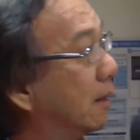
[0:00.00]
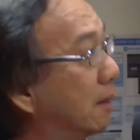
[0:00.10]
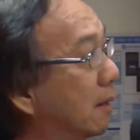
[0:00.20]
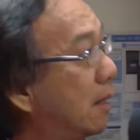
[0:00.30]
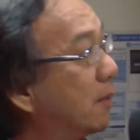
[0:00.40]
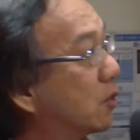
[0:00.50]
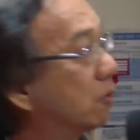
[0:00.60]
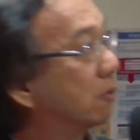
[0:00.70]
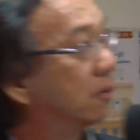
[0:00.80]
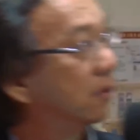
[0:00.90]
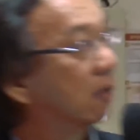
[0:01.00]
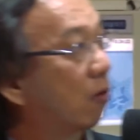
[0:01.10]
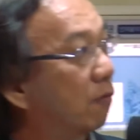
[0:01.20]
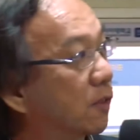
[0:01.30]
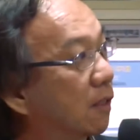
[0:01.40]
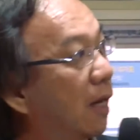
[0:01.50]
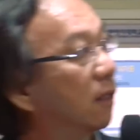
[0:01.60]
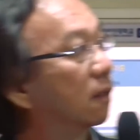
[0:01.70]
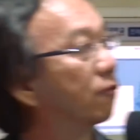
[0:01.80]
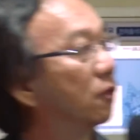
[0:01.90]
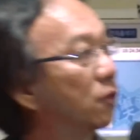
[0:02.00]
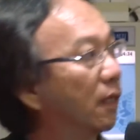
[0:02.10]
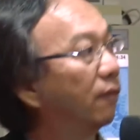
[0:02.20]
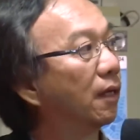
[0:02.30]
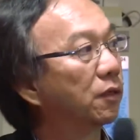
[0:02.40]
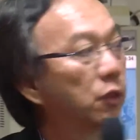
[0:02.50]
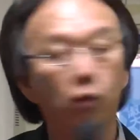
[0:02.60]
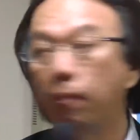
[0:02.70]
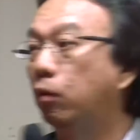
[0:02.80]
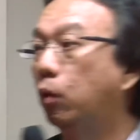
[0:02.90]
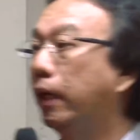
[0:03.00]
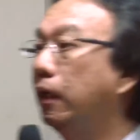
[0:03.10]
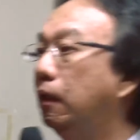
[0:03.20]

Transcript: Number two, the graph was slightly confused and then swam away.